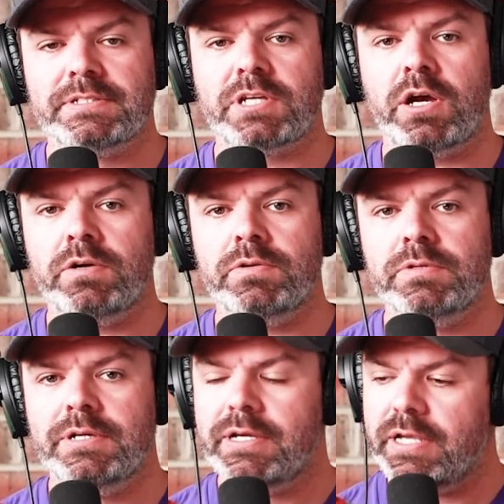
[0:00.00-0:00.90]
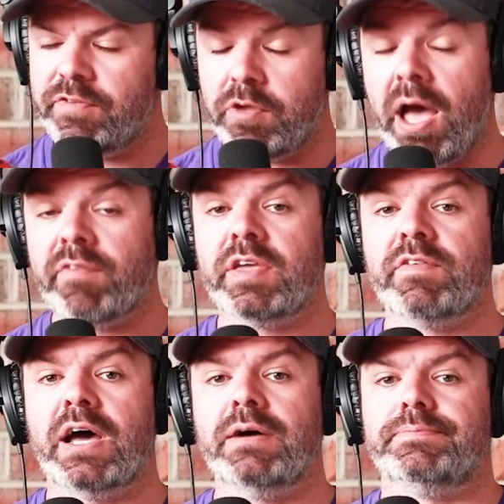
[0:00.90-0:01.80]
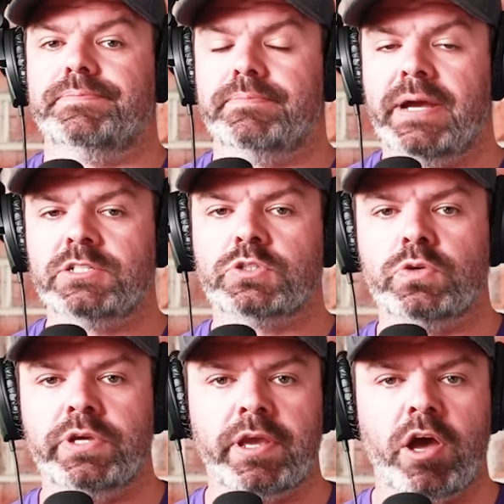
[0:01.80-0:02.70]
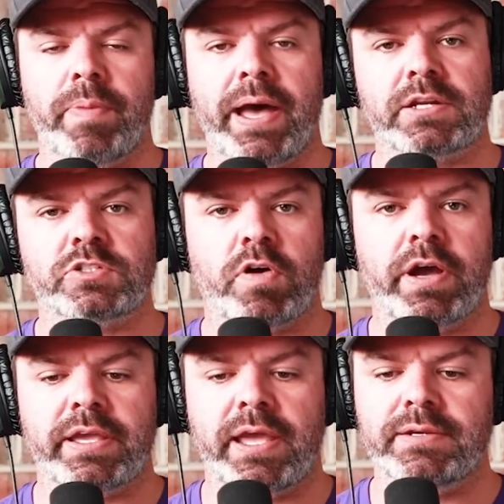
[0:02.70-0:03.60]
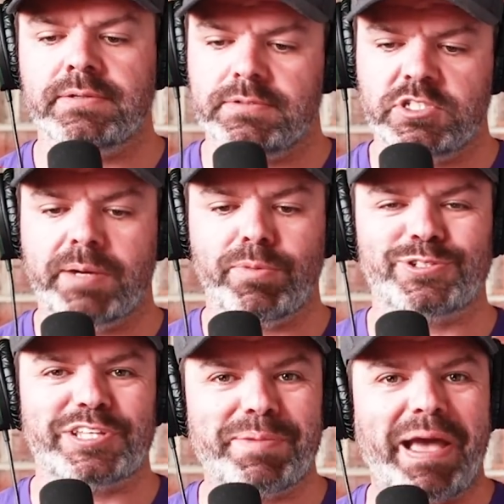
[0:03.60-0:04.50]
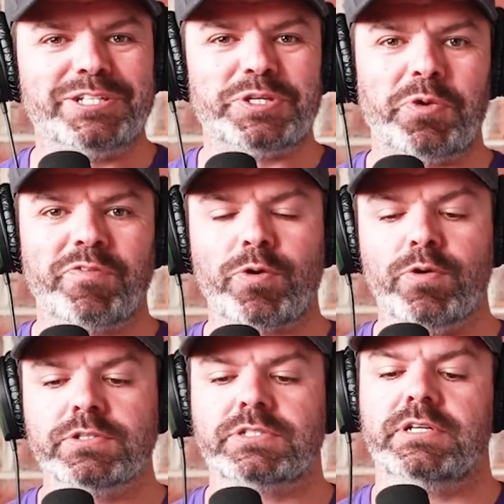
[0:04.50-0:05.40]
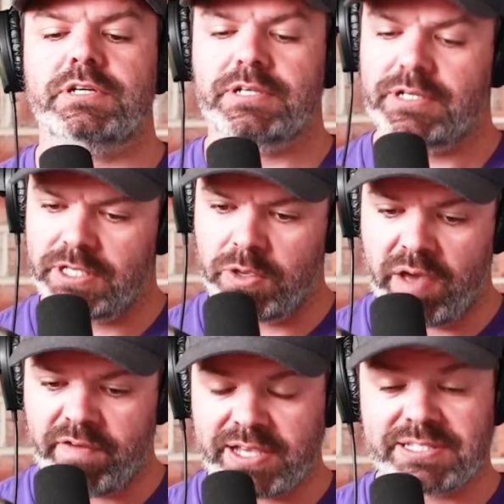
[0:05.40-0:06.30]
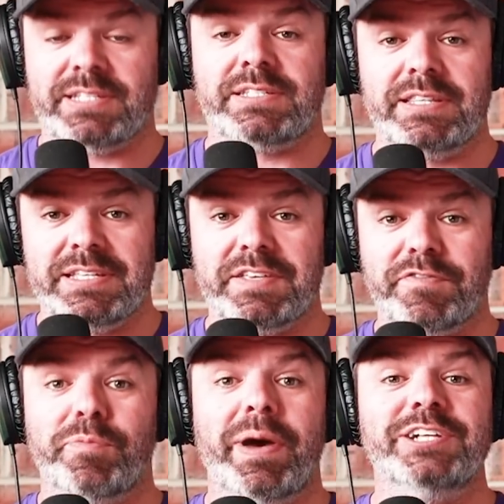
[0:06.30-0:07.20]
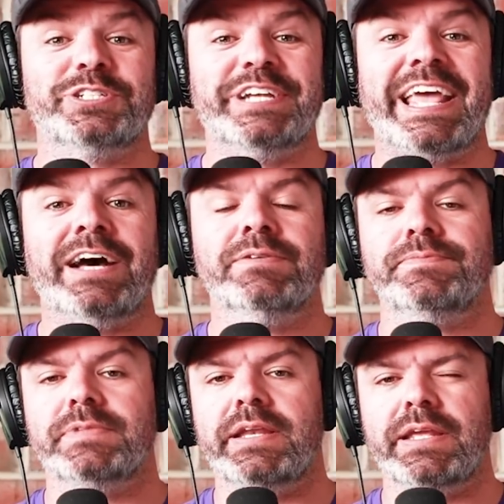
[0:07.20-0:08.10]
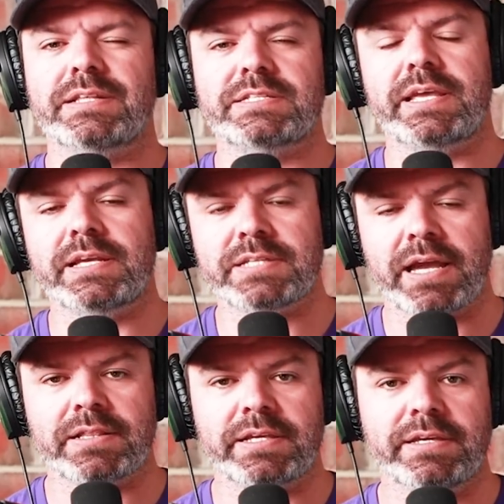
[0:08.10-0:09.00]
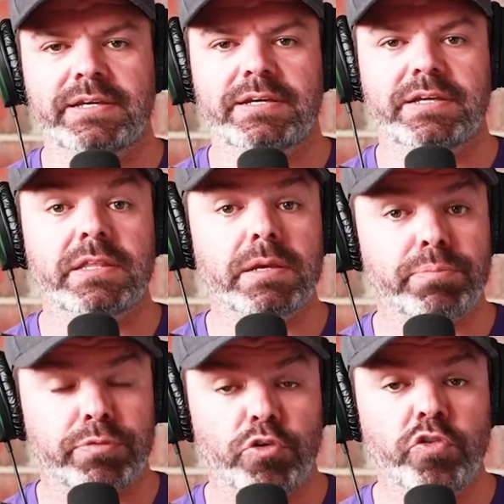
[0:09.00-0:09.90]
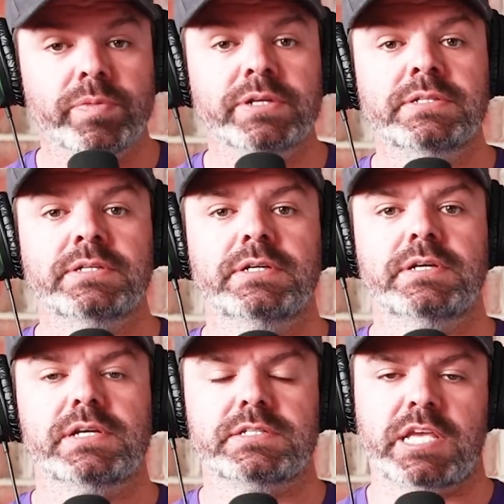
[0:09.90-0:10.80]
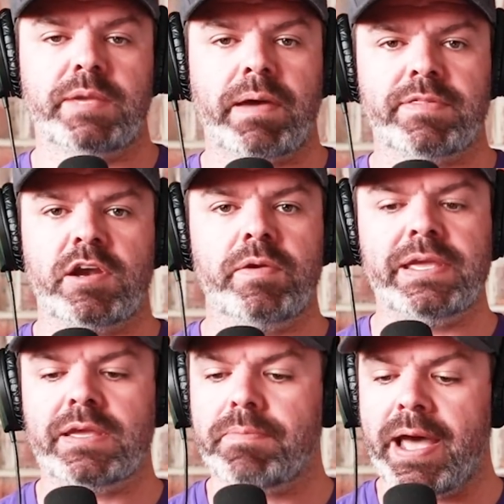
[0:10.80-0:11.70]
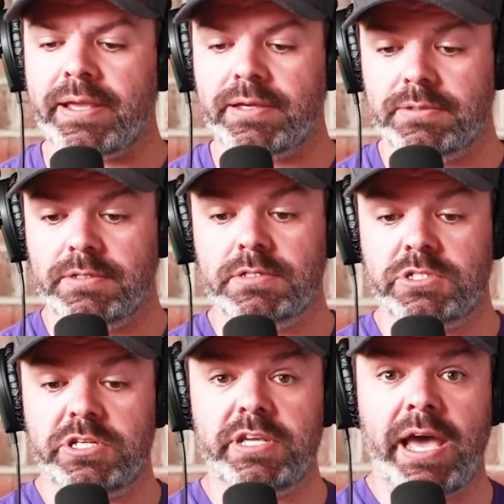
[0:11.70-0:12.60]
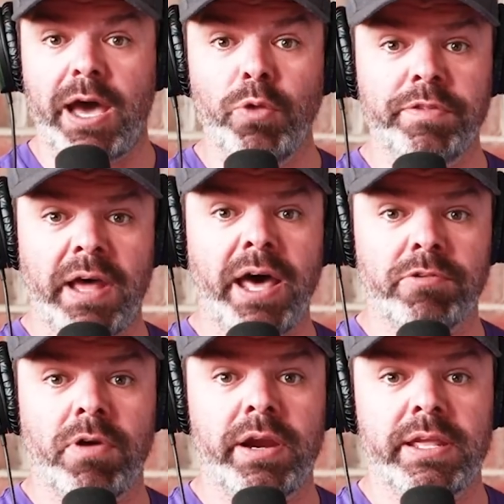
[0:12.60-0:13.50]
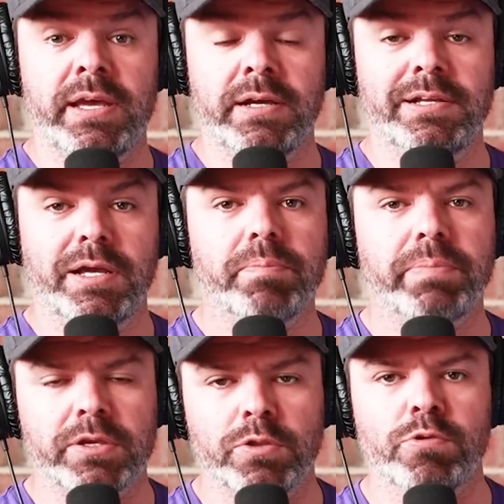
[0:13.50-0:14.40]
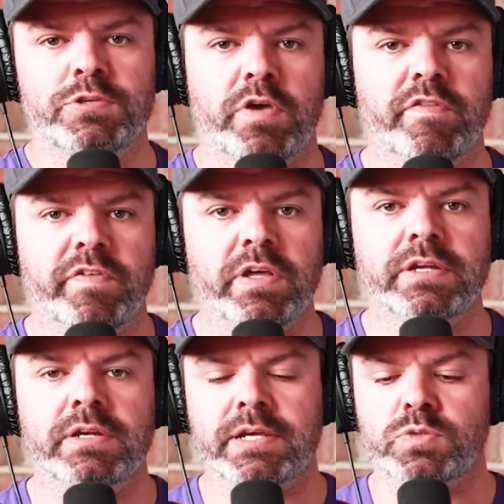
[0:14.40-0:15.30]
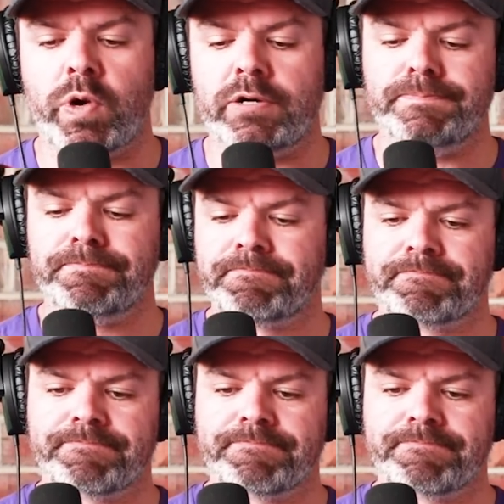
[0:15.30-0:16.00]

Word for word: So if you have given up, make sure you go back and try again. Jump on Sleep HQ, of course. You have access to this information now, and you can see exactly the improvement CPAP therapy can make to your health data right here, but you'll also feel it as well.